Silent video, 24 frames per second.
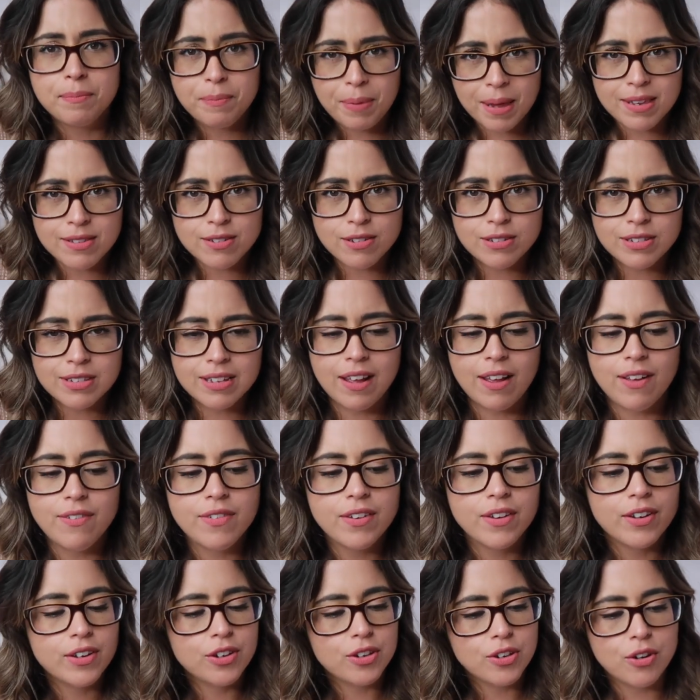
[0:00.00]
Pace yourself.
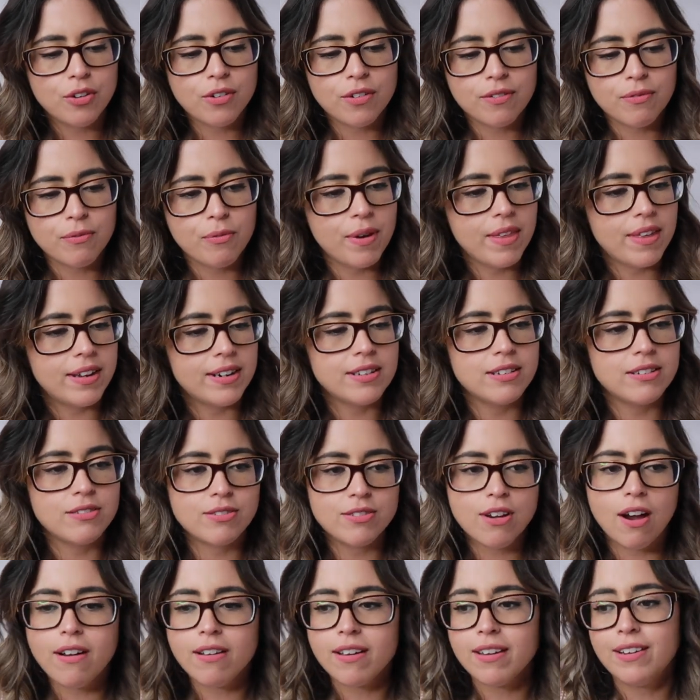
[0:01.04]
You, whether it's
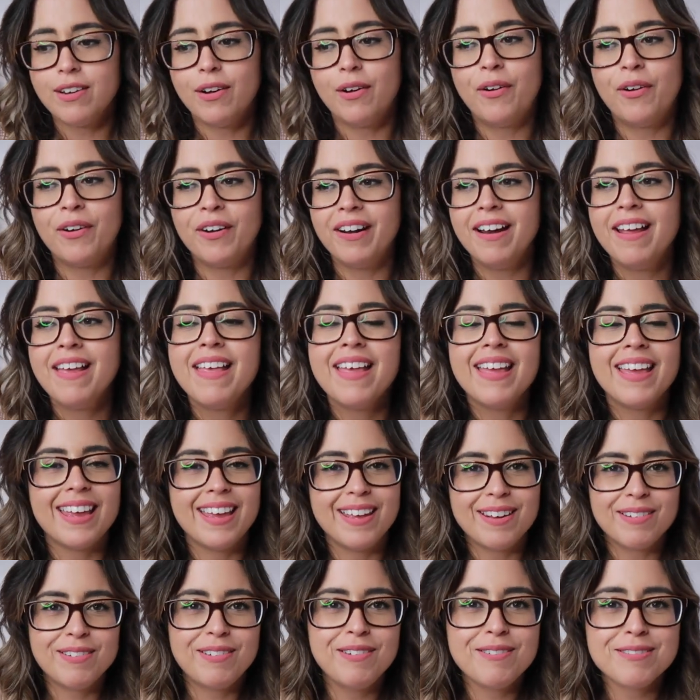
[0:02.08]
jogging or
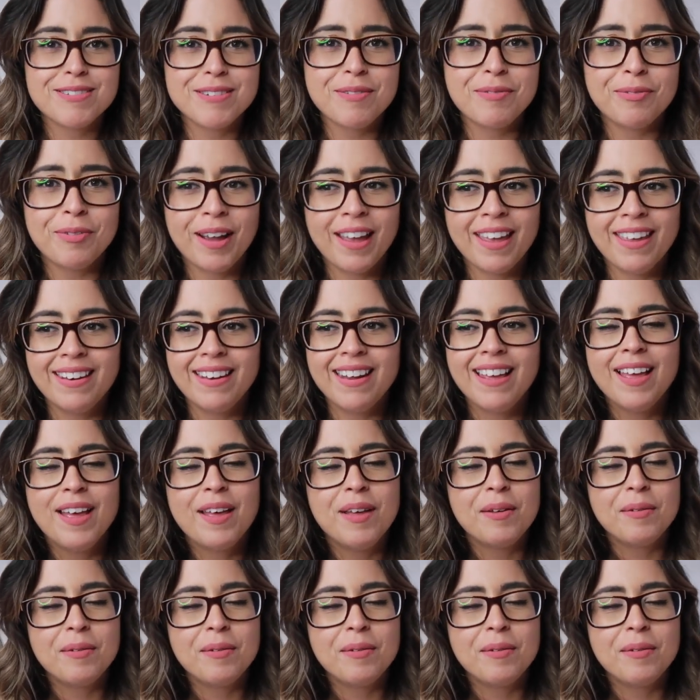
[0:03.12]
in losing weight,